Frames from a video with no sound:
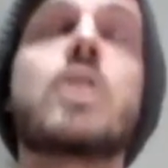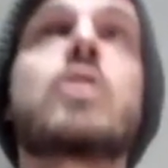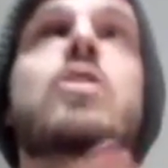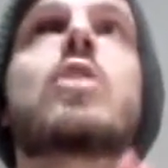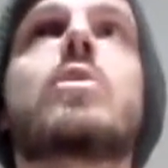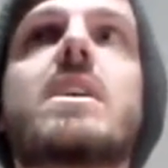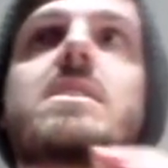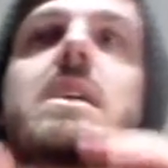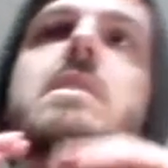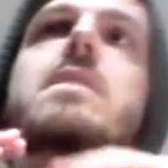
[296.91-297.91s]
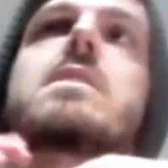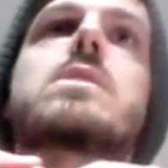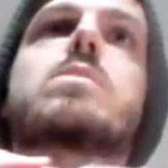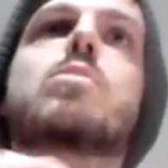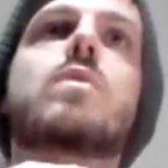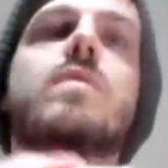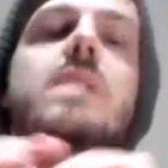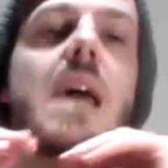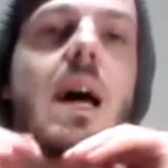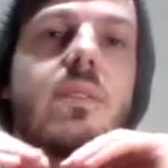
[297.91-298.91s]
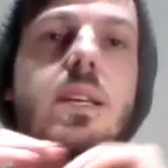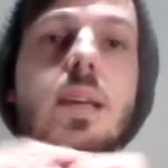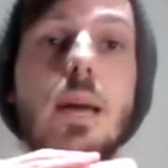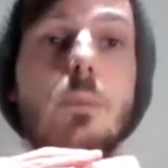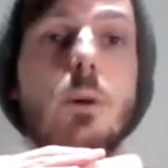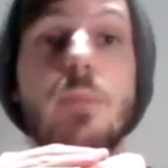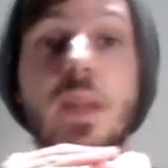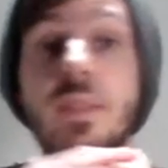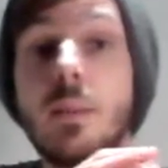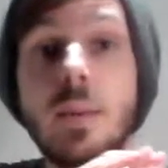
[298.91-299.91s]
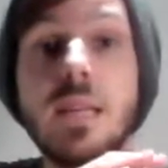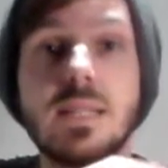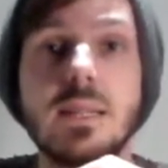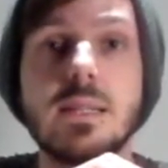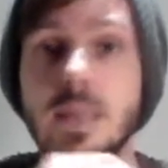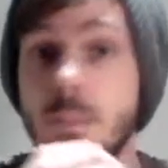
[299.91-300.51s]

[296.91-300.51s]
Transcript: I know they're saying that this is more for the avid gamer, and that makes sense.